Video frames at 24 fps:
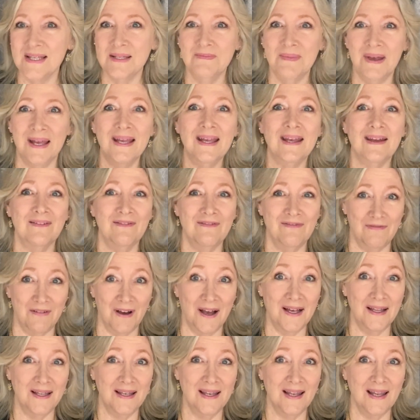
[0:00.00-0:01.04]
making
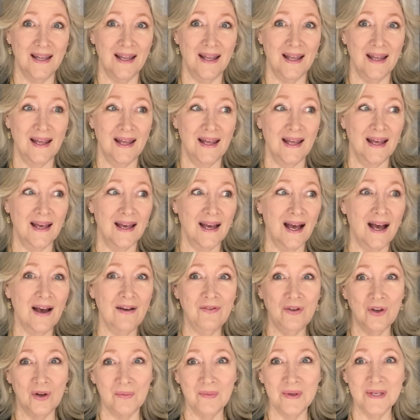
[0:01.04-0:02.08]
fun of
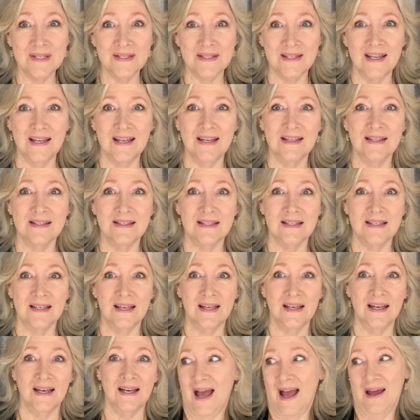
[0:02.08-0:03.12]
your mistakes,
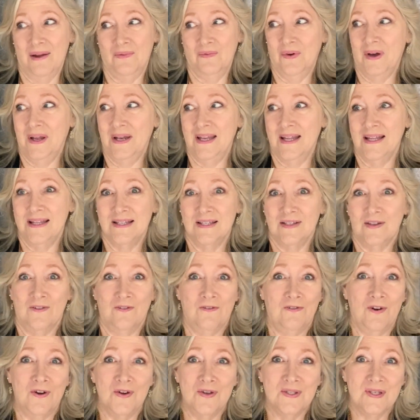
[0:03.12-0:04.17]
and when it's their
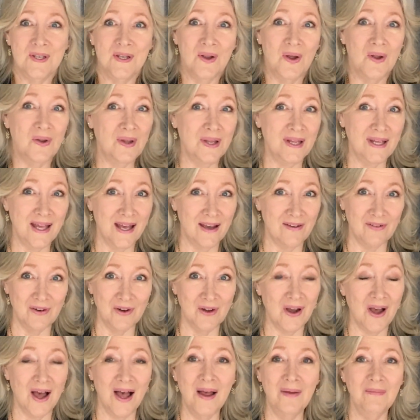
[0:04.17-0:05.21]
first and only ever
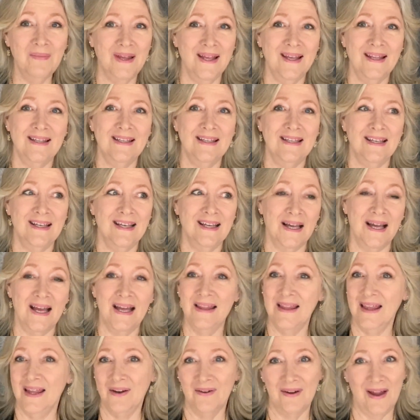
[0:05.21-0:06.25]
comment
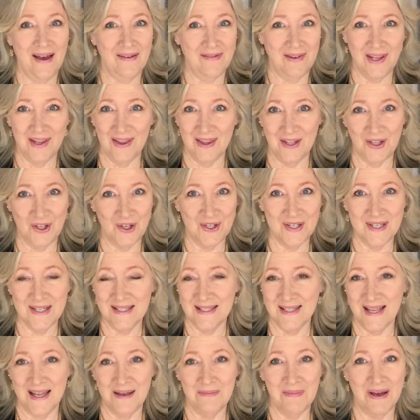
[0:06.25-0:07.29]
and they don't have anything good to
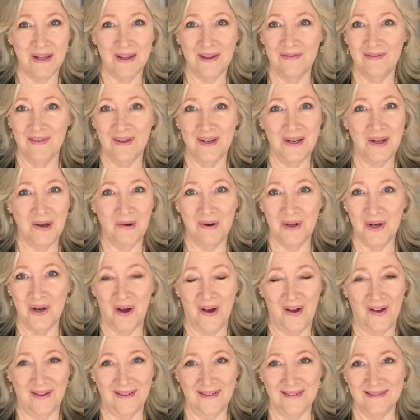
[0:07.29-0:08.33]
say about the video at
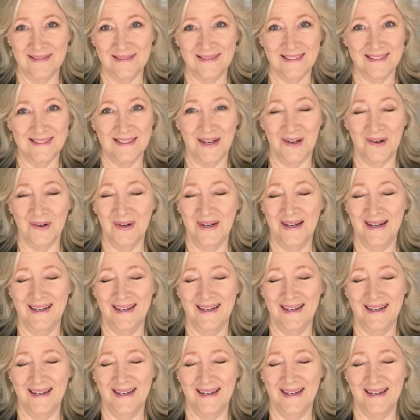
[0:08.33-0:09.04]
all. So